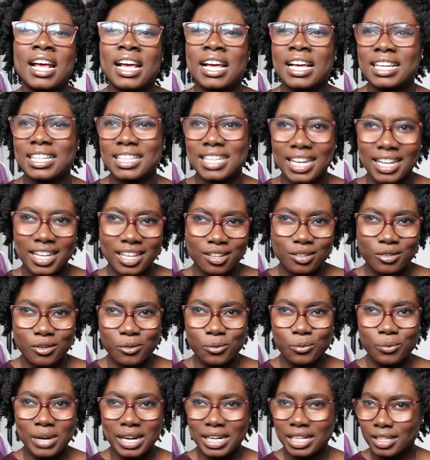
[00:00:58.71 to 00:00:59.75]
getting
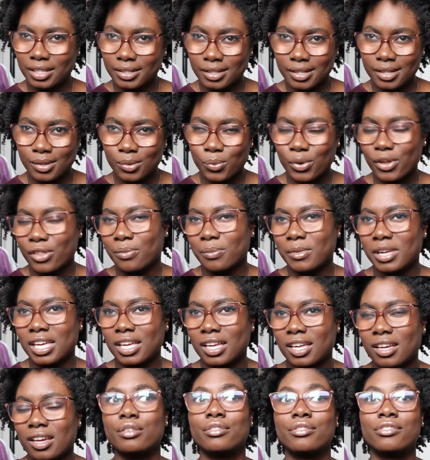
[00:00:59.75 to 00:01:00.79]
ready with
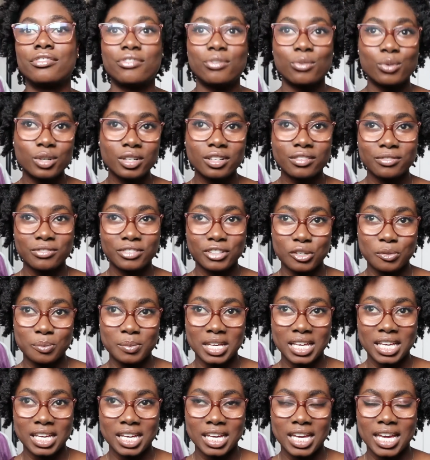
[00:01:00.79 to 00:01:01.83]
me for
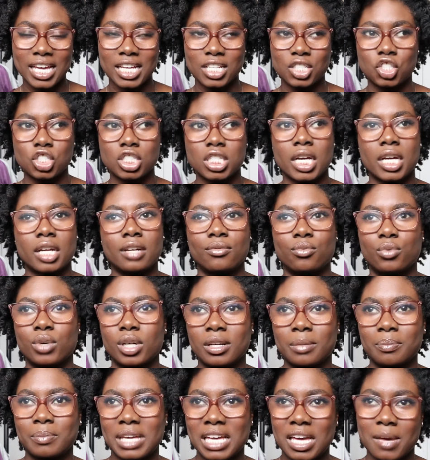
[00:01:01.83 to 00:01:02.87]
filming and just kind of
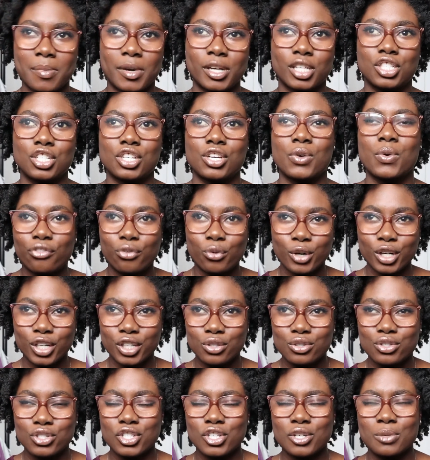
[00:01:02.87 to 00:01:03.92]
what makeup I do for
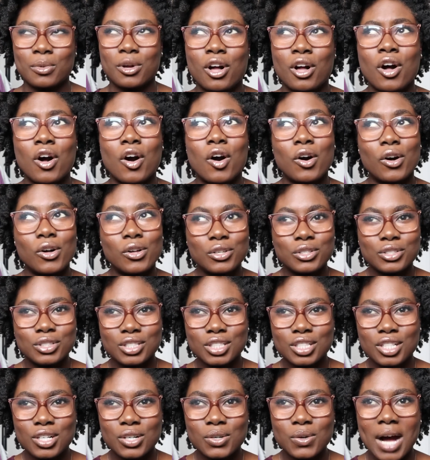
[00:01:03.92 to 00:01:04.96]
YouTube.
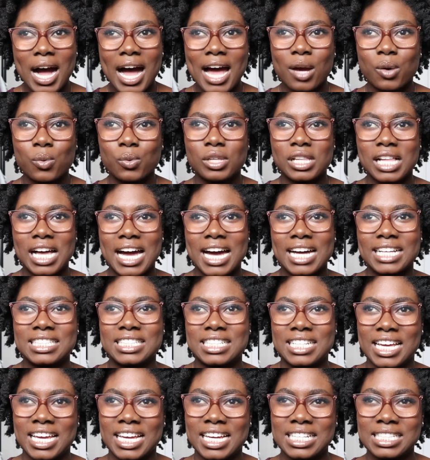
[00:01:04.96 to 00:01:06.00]
Also, I will add,
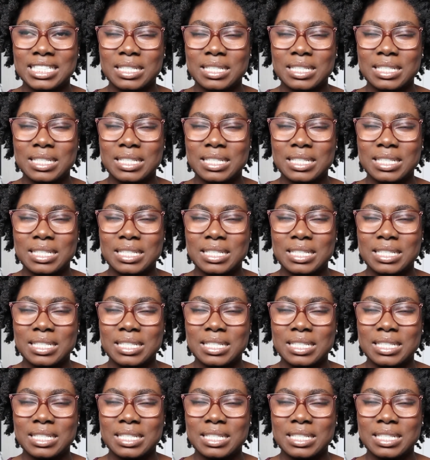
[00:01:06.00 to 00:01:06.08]
today is a